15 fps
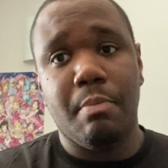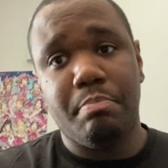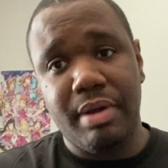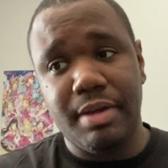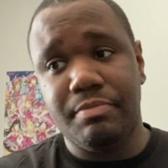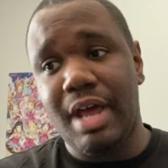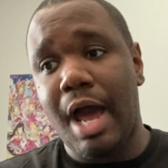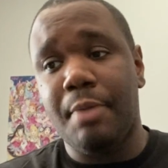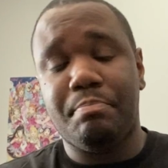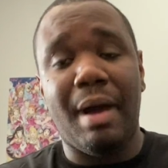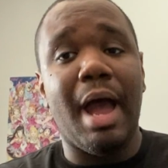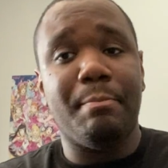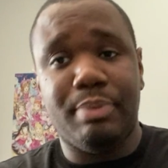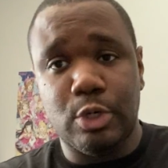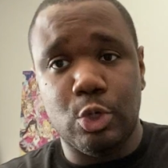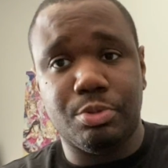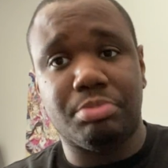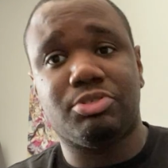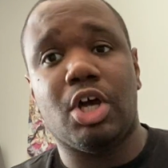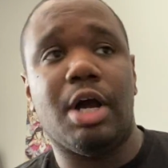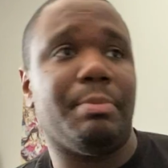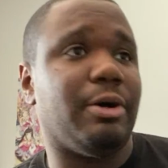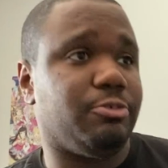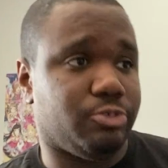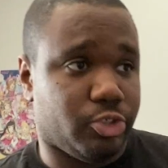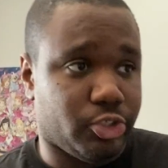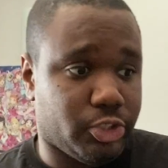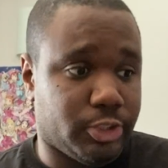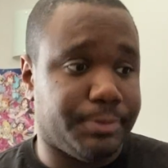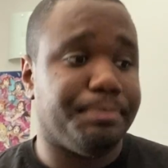But not by boobs, I'm talking about
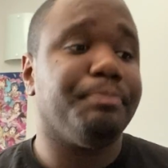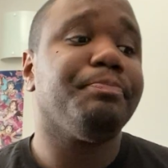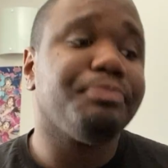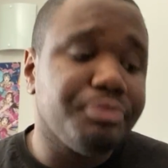her,